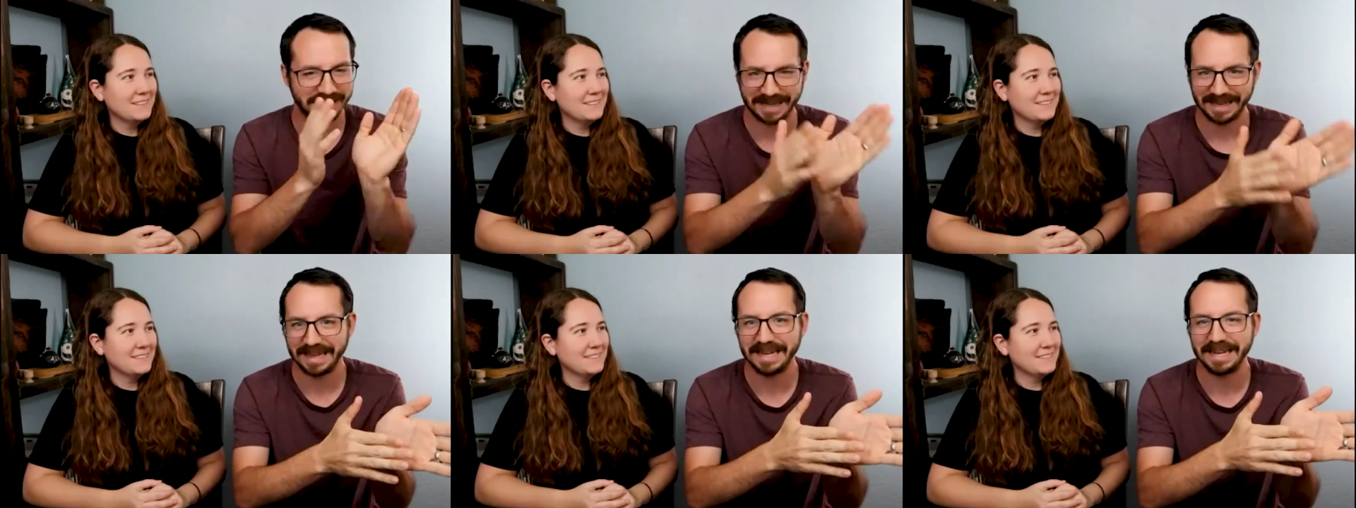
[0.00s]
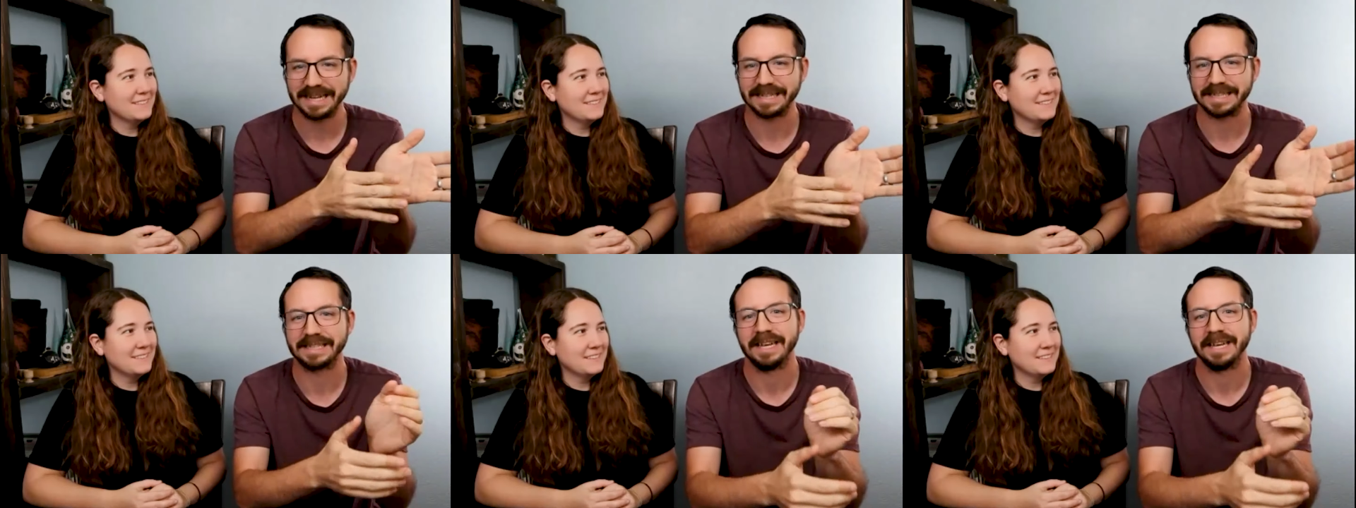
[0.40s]
Speaker 1: like
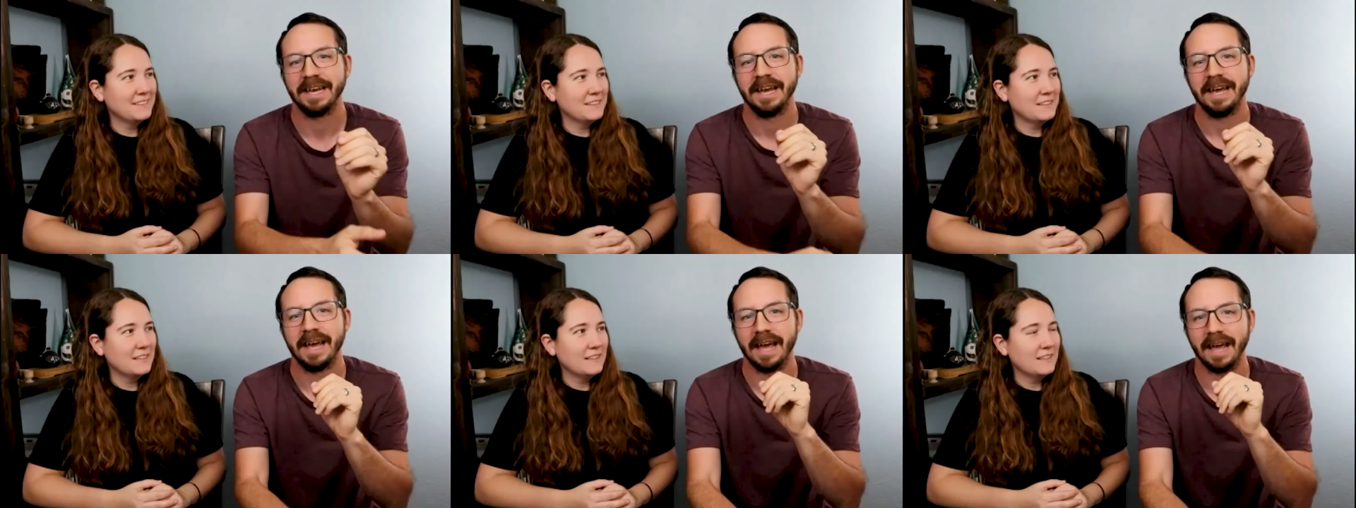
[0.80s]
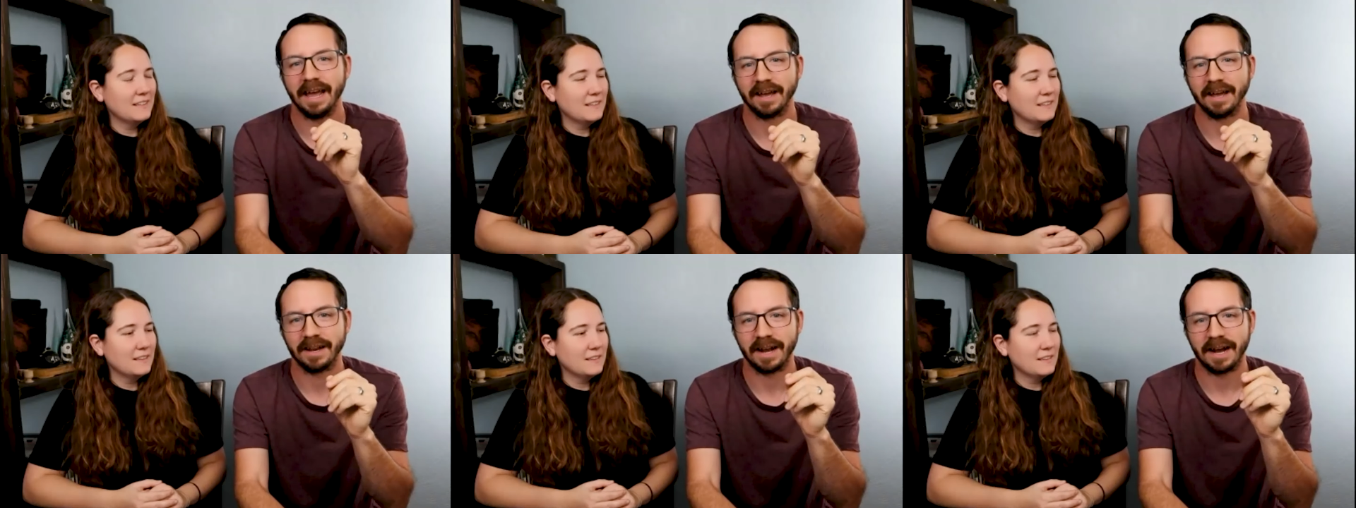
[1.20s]
this
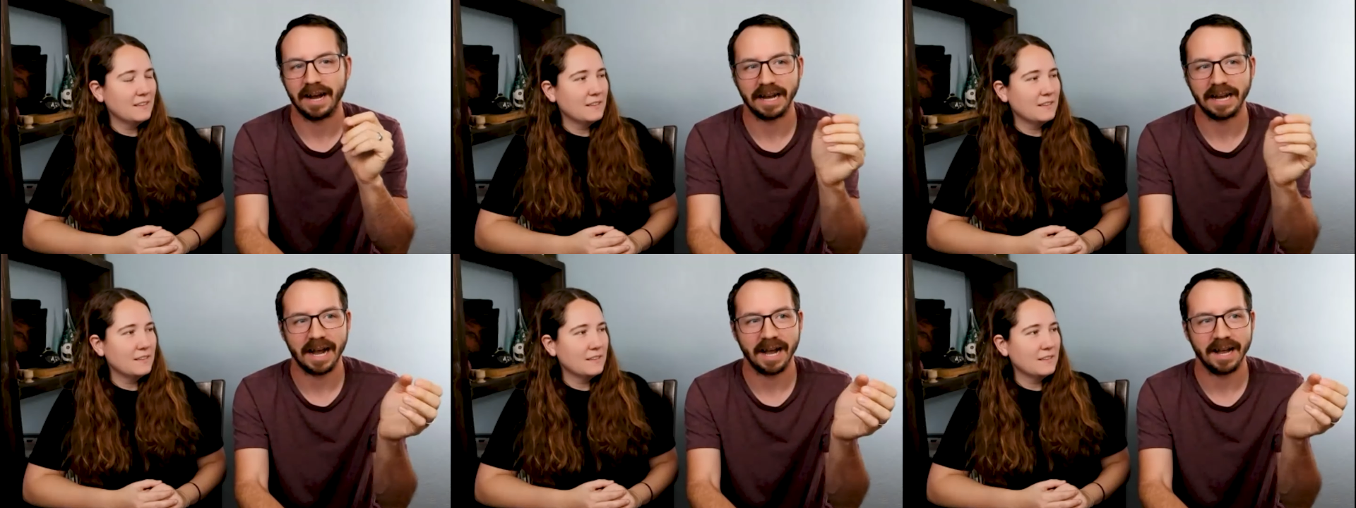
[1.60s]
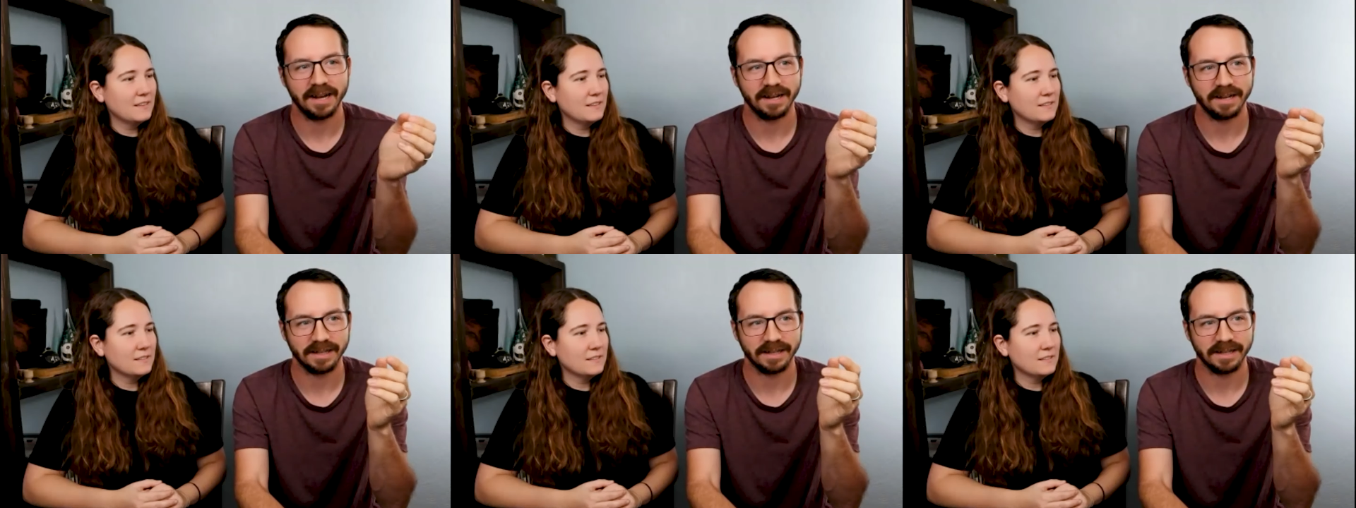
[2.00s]
and i kind of